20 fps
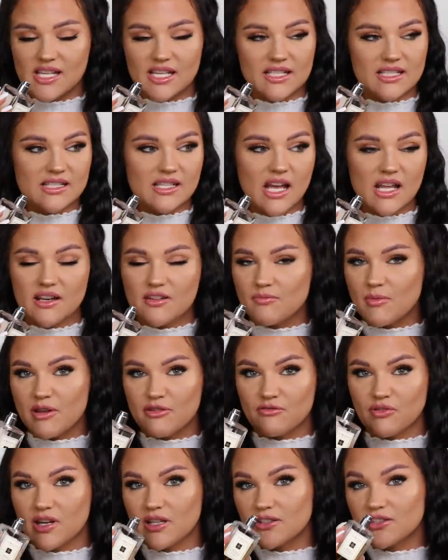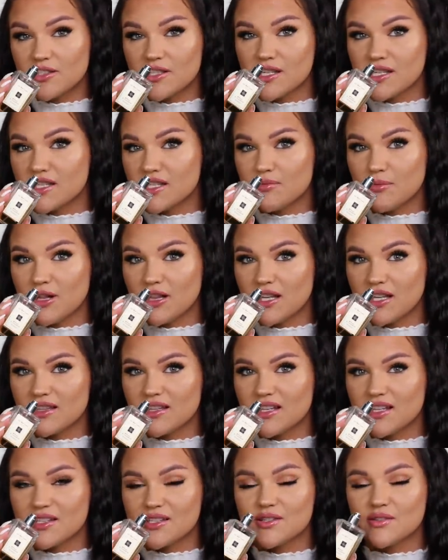Like, none of my fragrances smell like
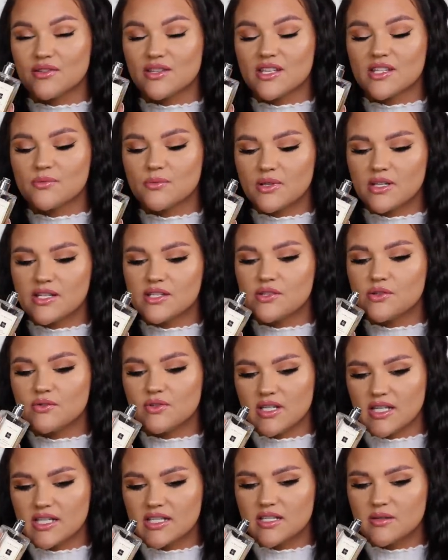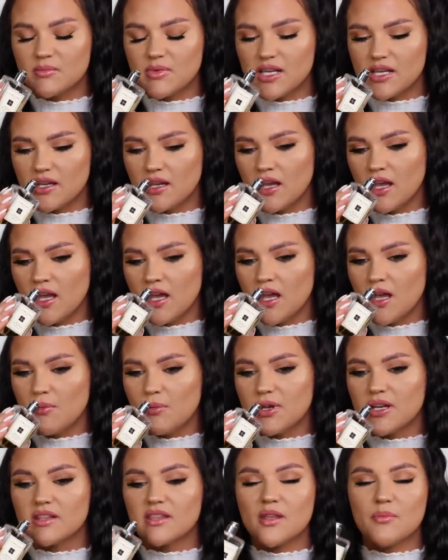this. So this one is unique to me,
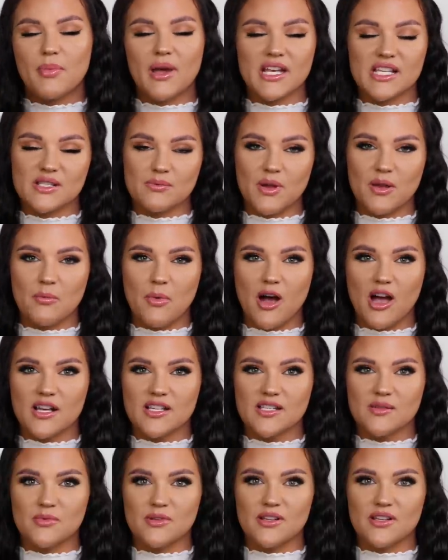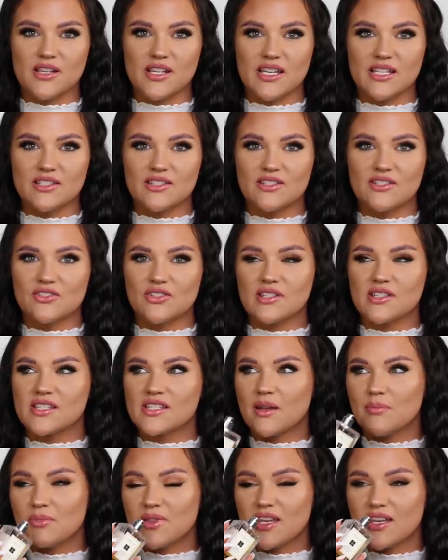but in the best way possible. It's just
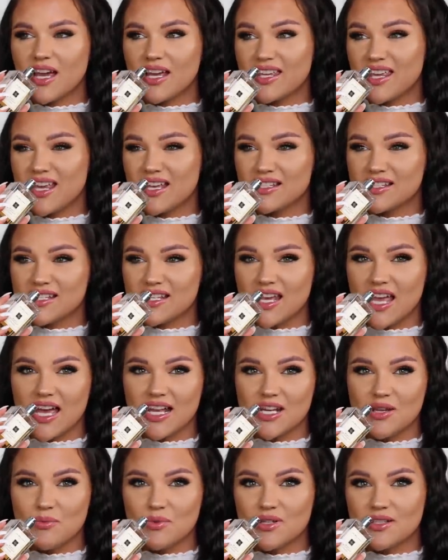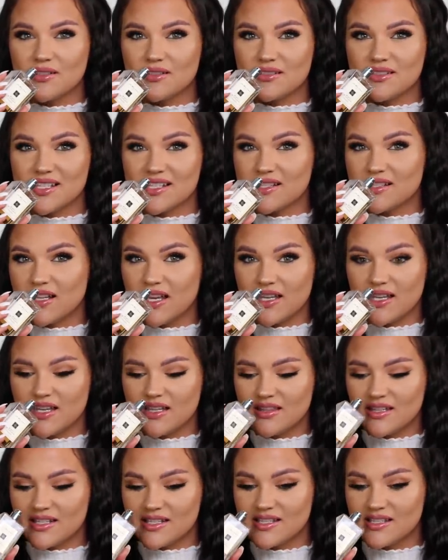something I can't see anyone
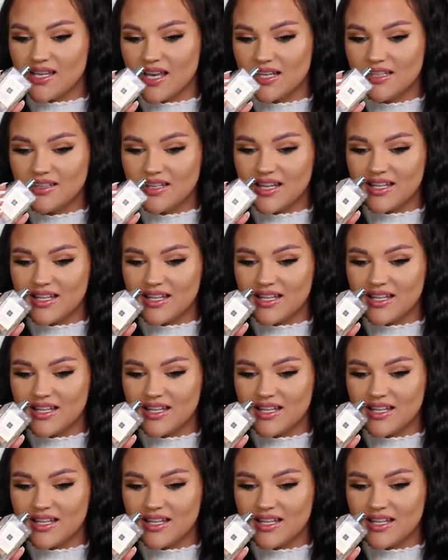disliking this scent.